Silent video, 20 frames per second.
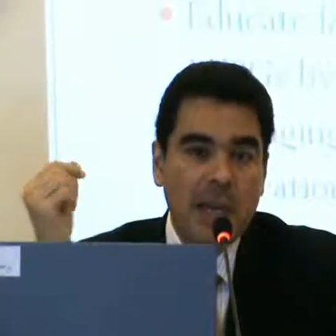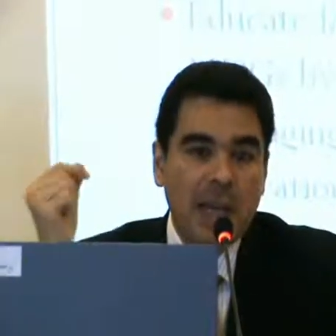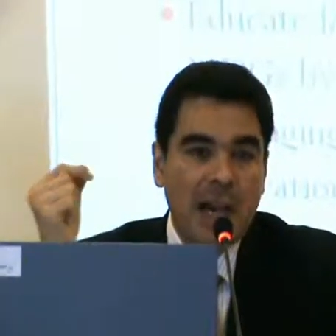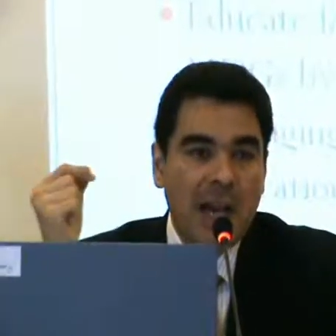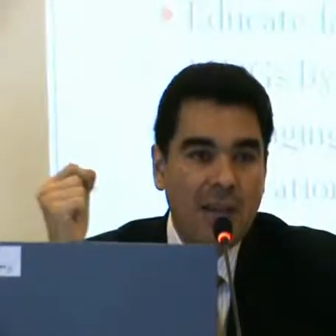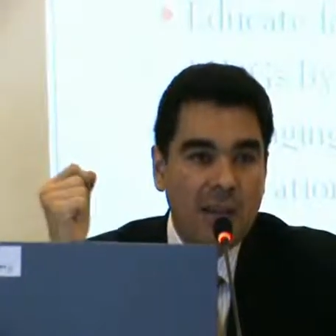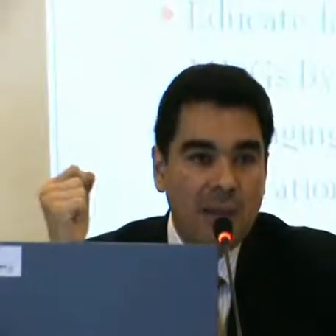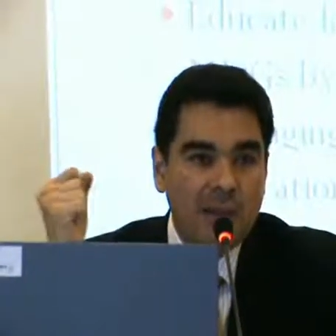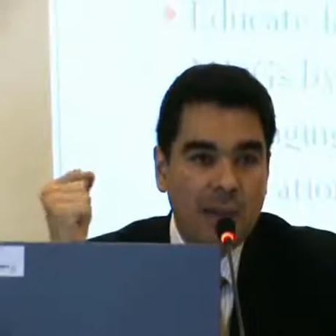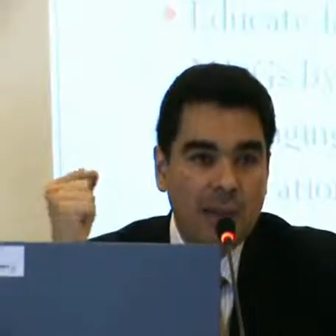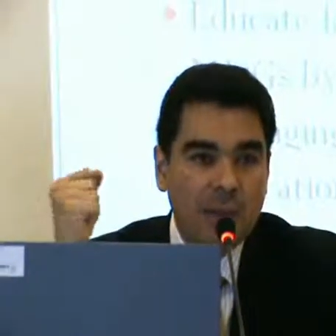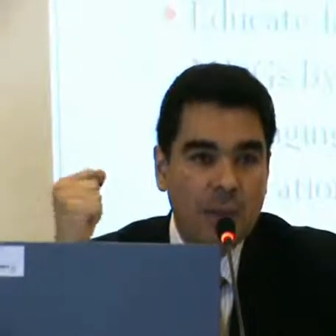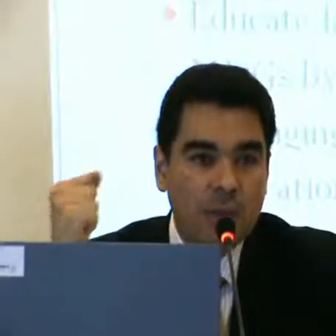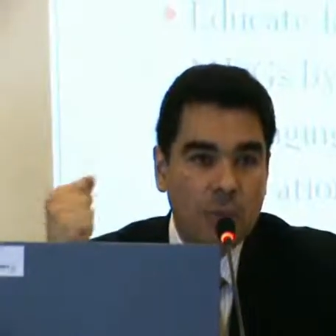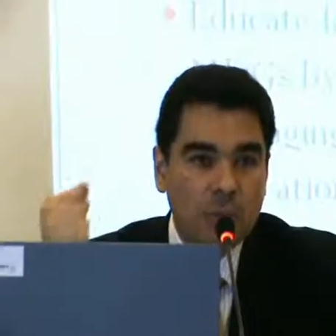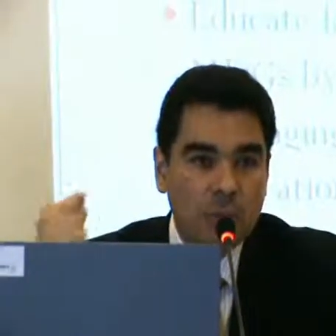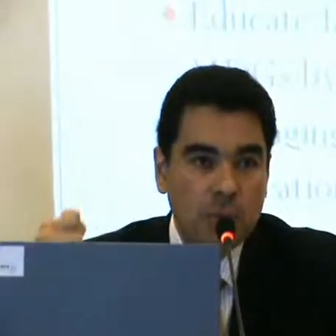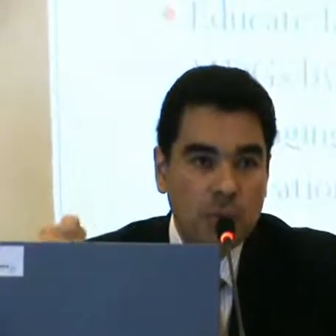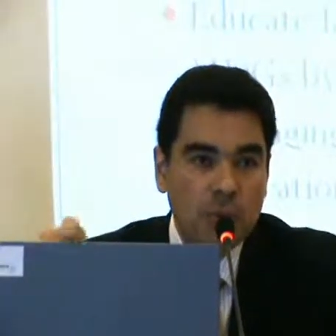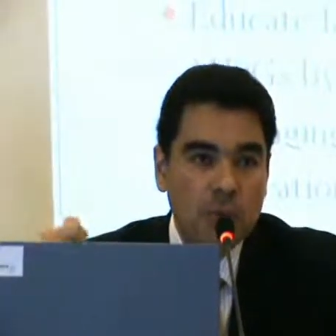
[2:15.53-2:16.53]
having a
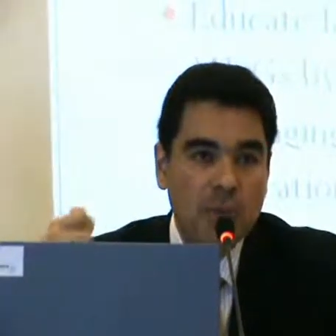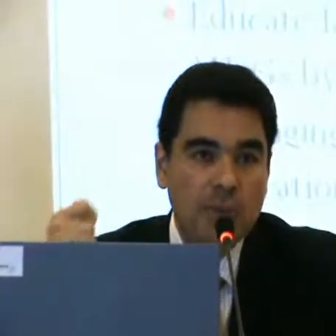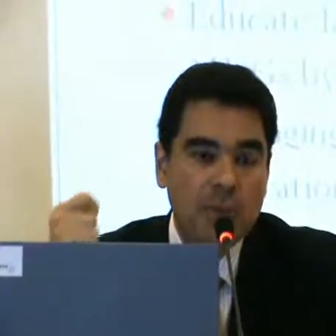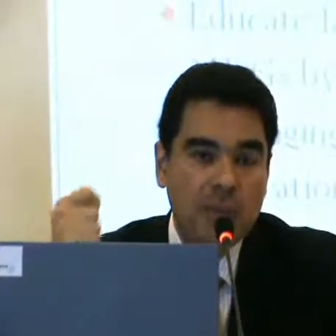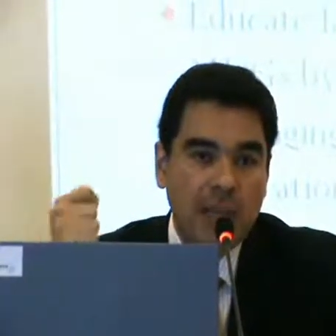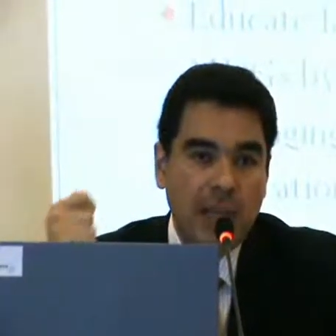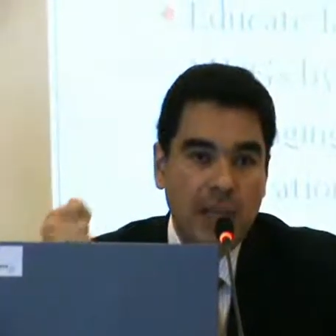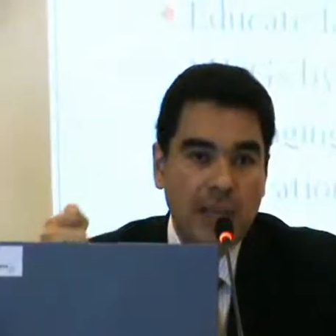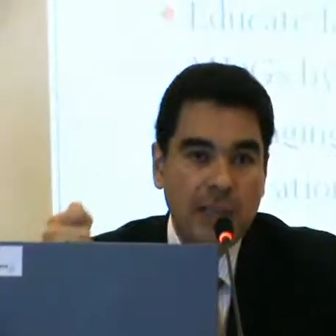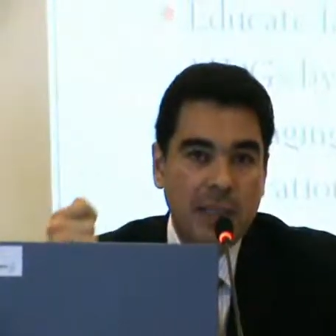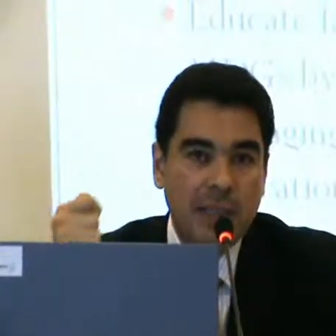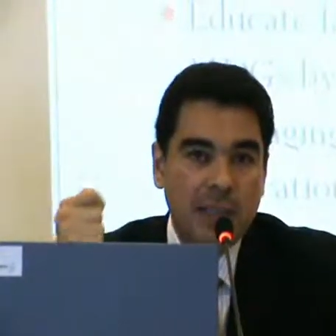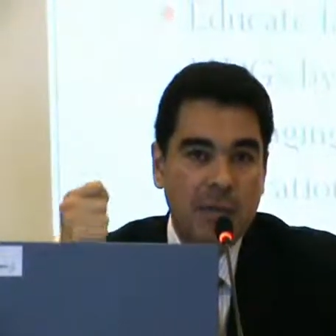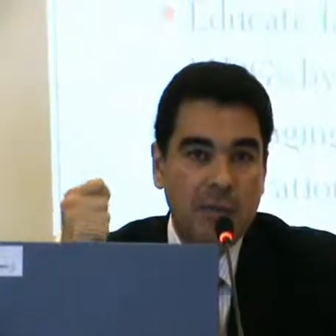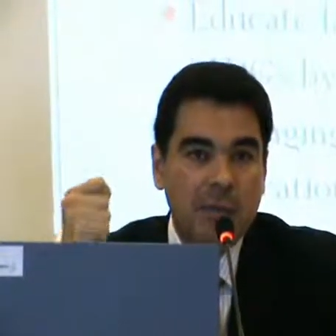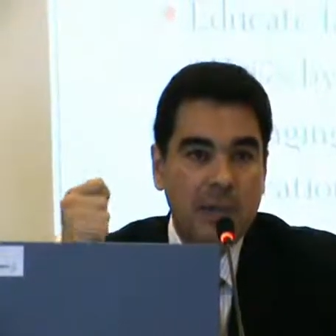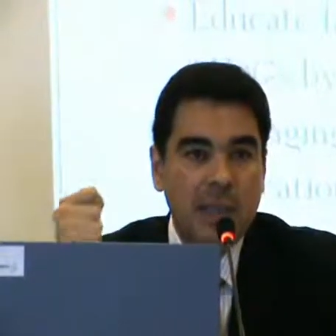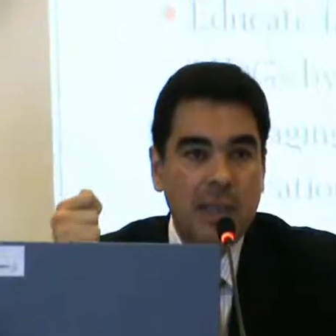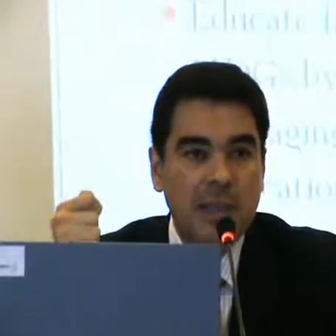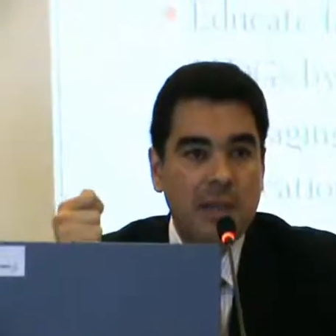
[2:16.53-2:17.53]
good standard
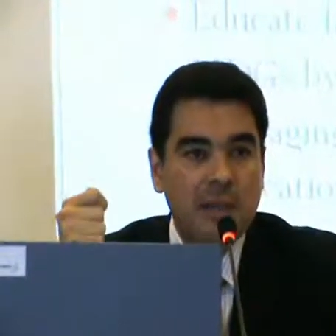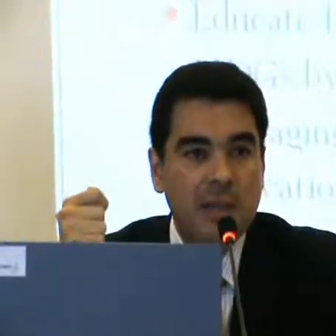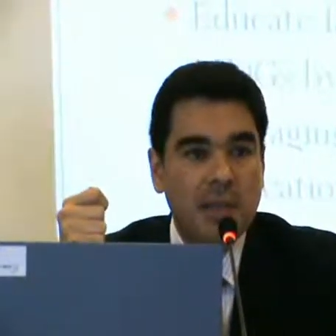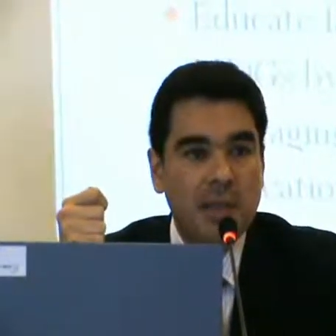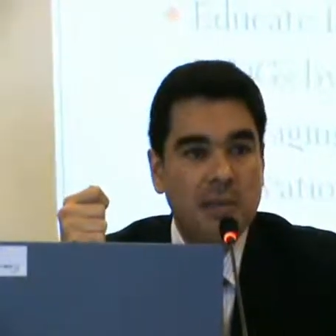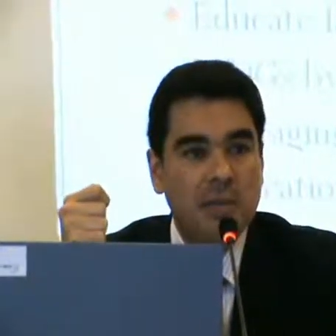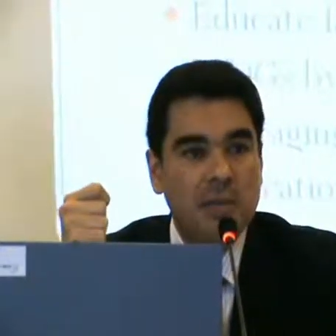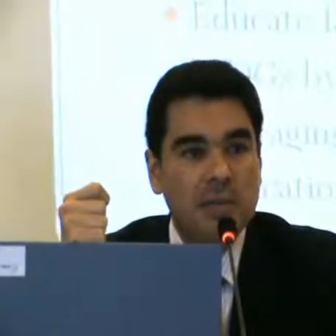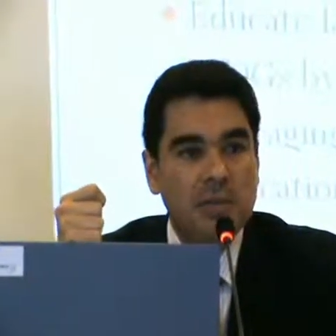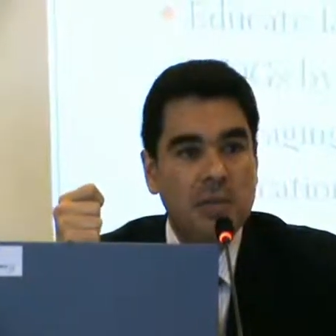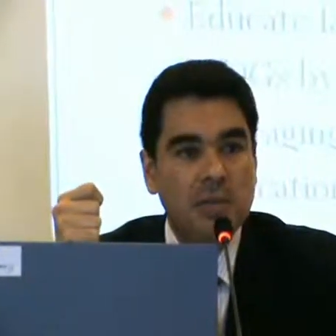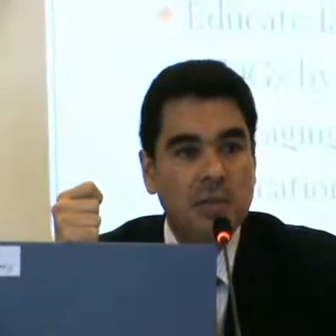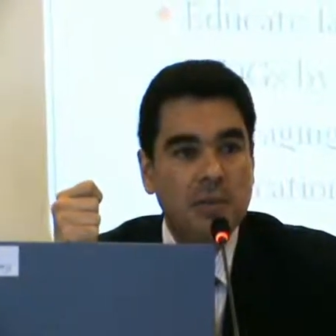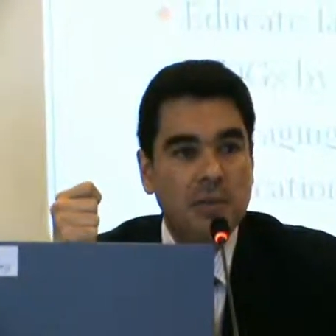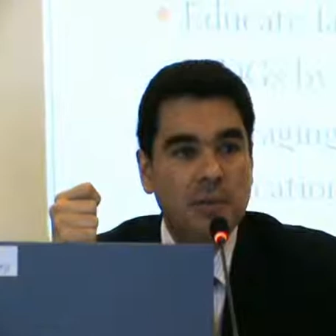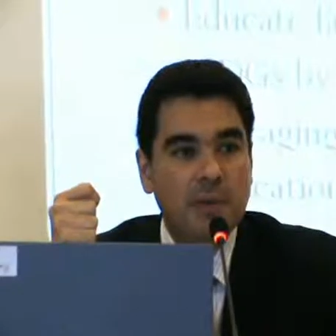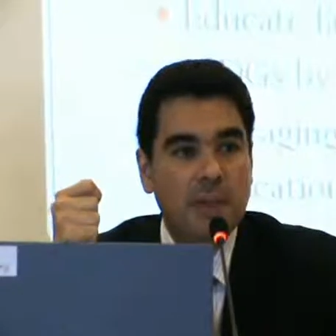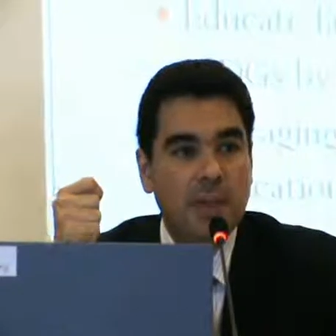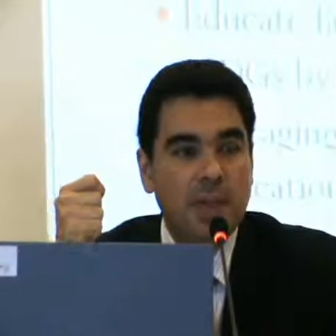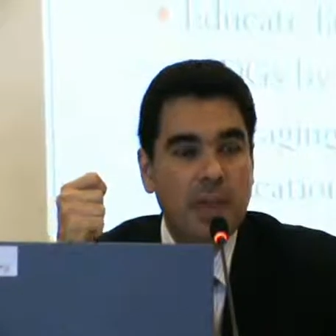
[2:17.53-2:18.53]
of living in terms
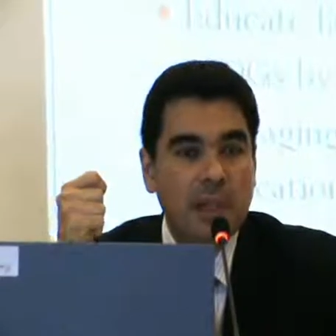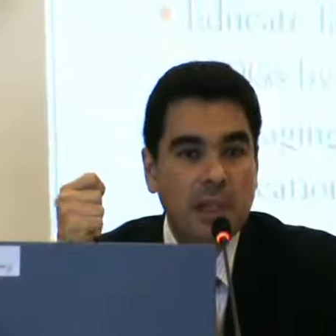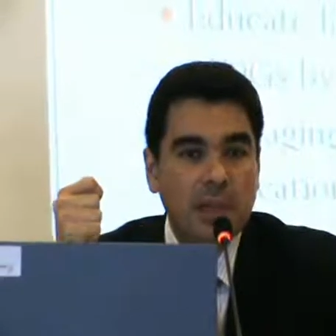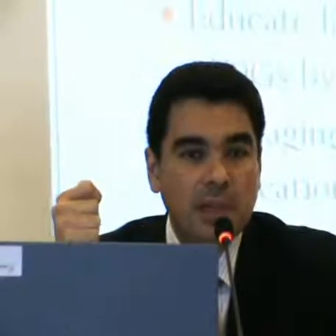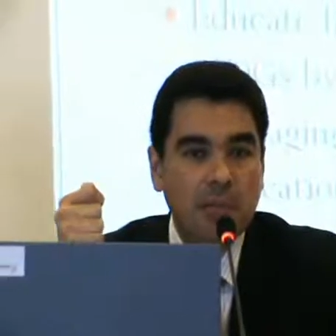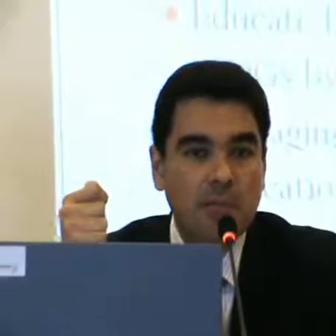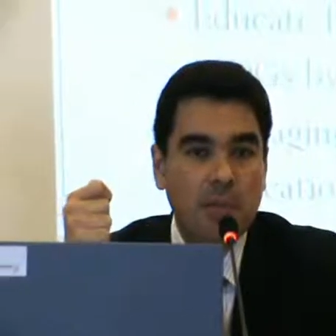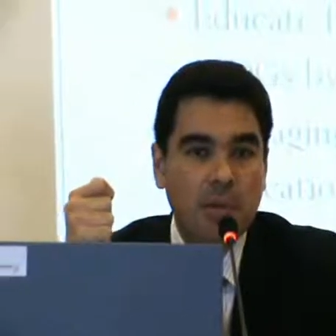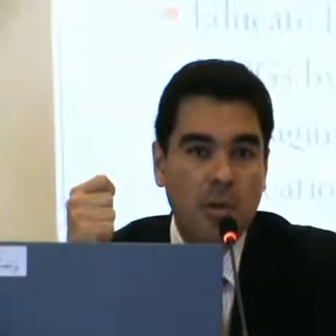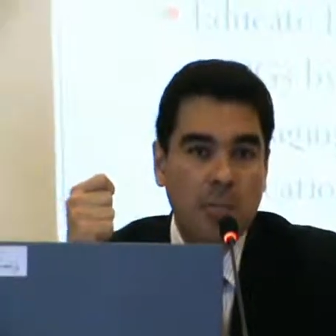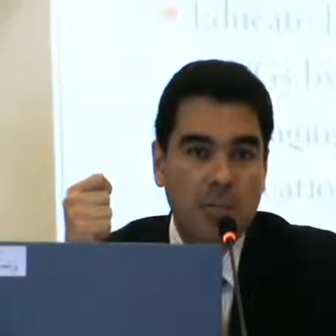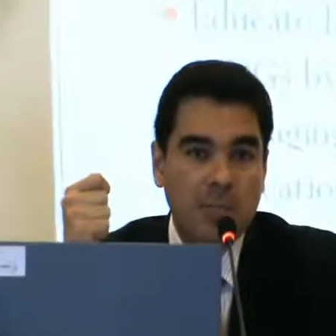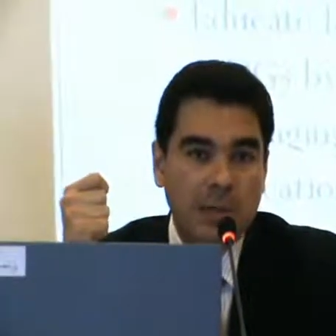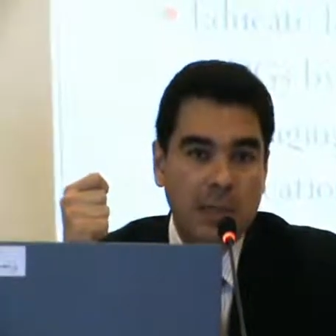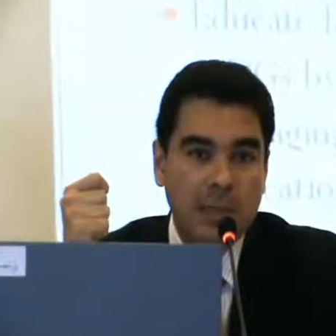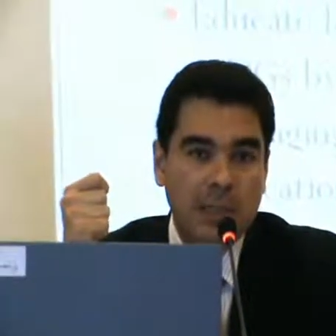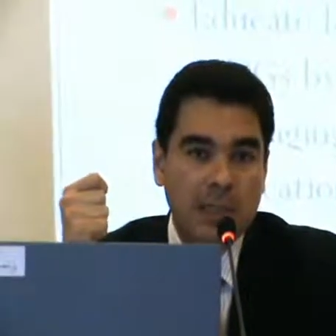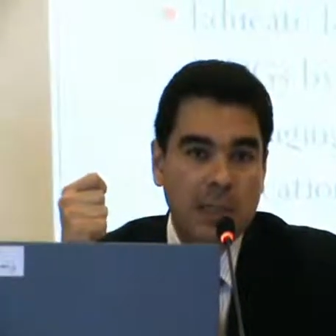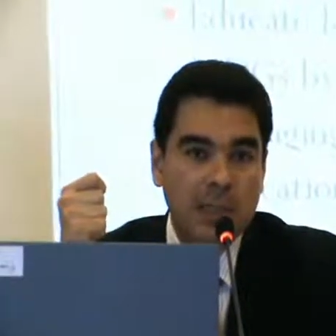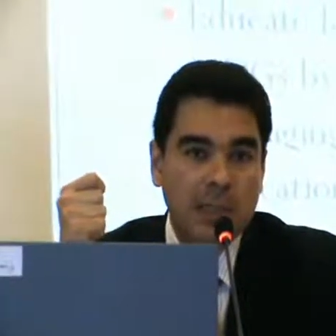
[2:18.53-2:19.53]
of eating
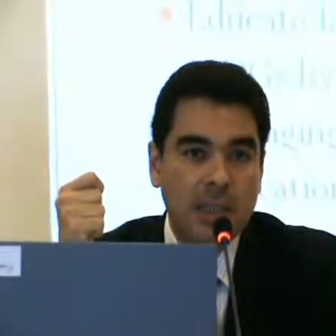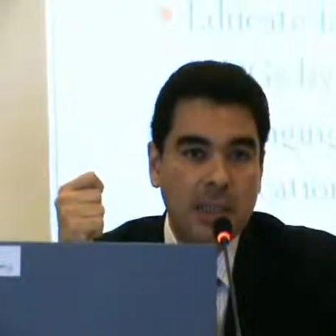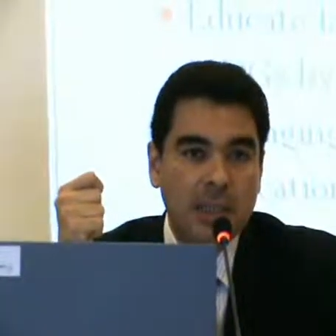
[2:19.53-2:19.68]
properly.